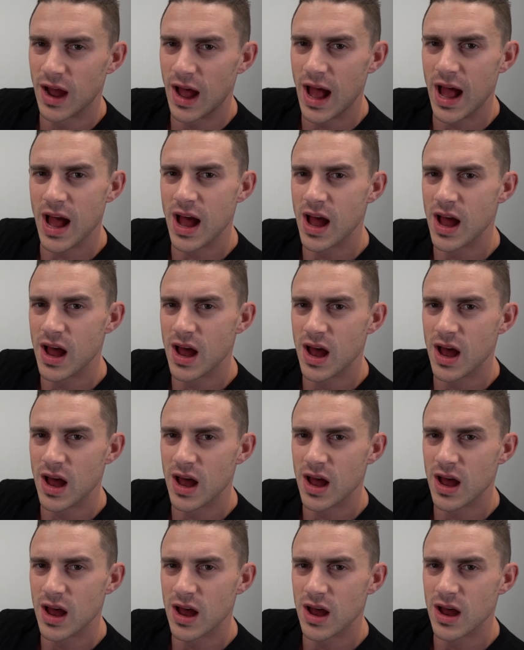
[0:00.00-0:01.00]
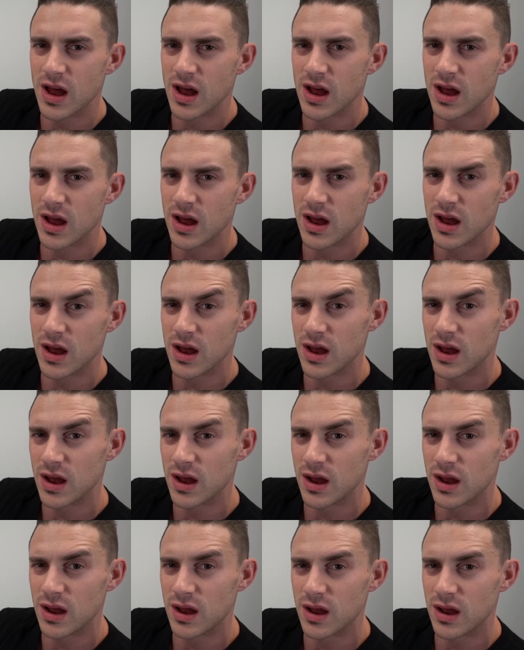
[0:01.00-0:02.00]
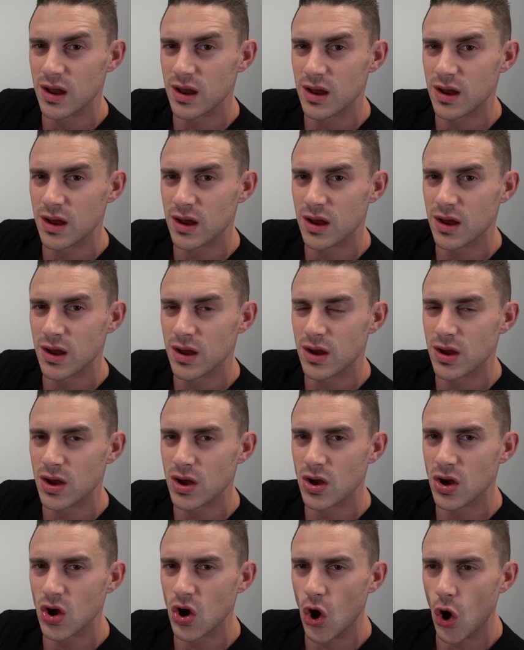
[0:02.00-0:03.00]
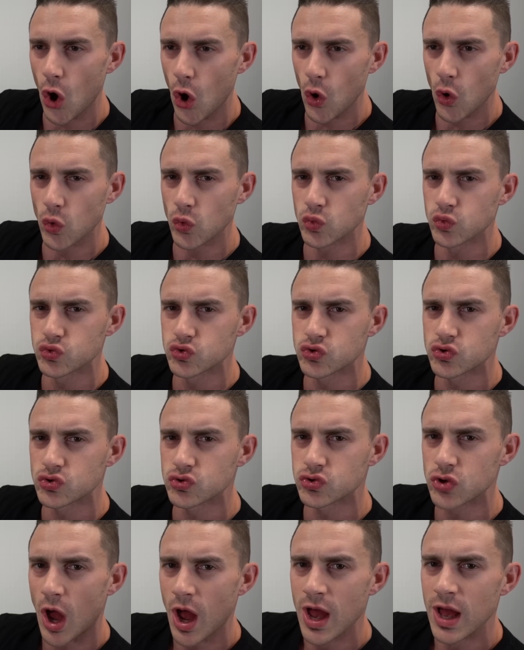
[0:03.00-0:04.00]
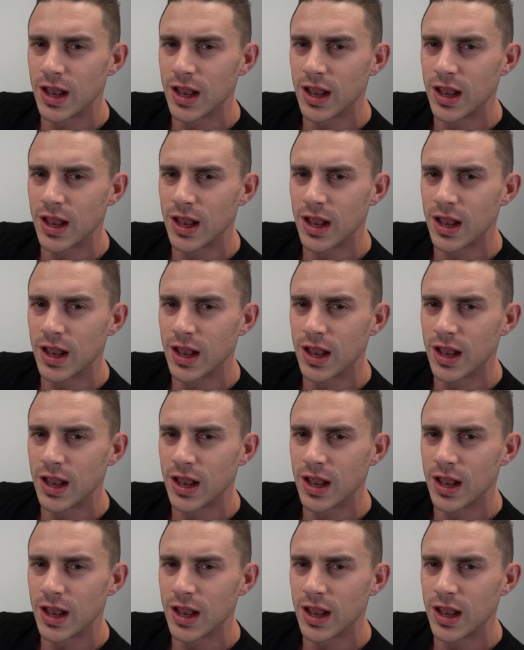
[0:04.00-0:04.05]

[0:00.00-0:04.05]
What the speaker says: house.